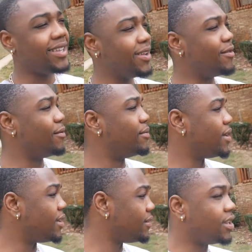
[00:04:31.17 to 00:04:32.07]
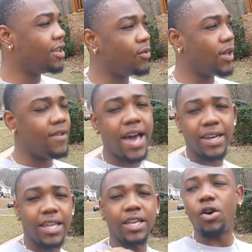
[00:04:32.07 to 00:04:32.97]
Damn, but anyway, if y'all
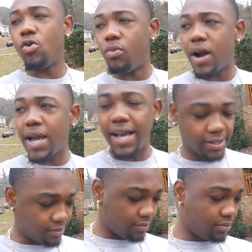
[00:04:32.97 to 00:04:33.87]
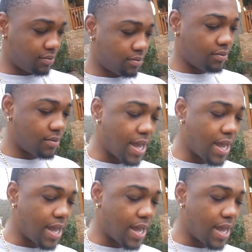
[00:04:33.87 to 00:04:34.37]
didn't know, bro, I got some,